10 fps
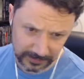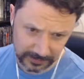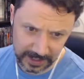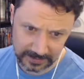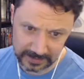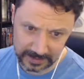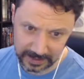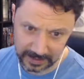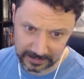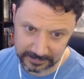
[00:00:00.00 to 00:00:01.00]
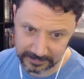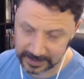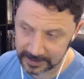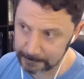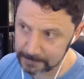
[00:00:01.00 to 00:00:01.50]
the idea of
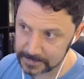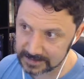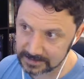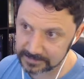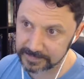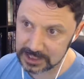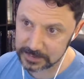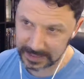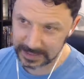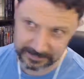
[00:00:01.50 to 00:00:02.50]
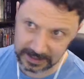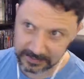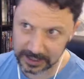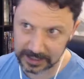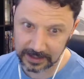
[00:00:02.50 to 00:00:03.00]
um, defense being effectively
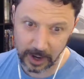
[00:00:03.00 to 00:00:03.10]
like an